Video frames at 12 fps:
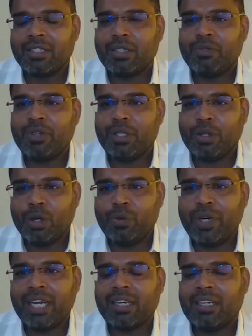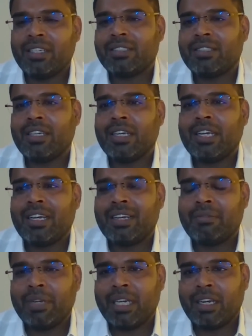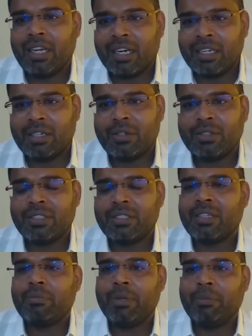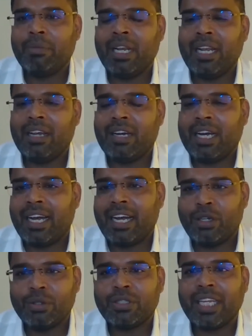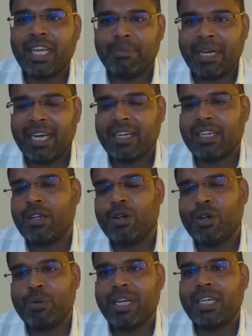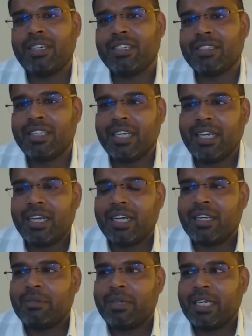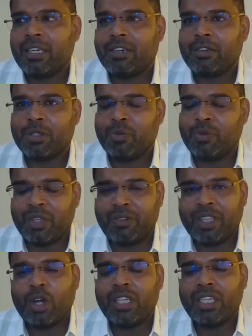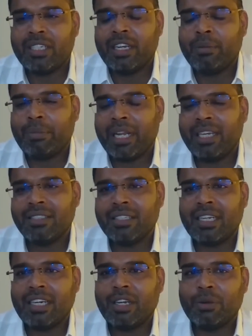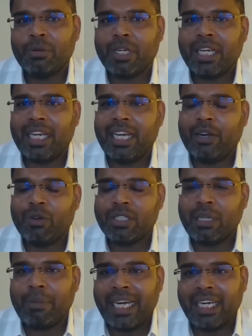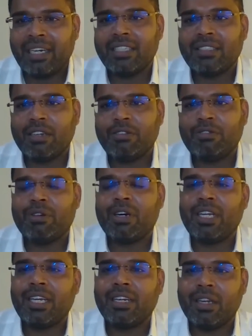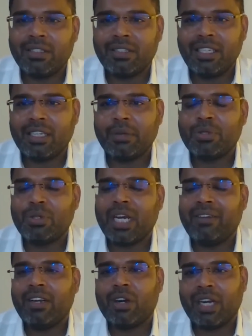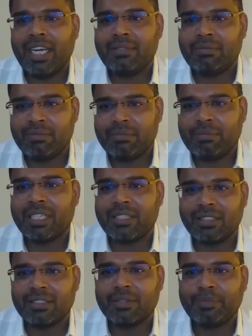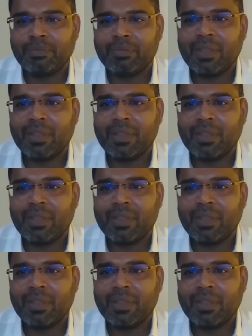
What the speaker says: So with COVID across, when the lockdowns, People had to stay back at home, and so with all that in place, now it was a mandatory stuff for grocery shops to have an online presence.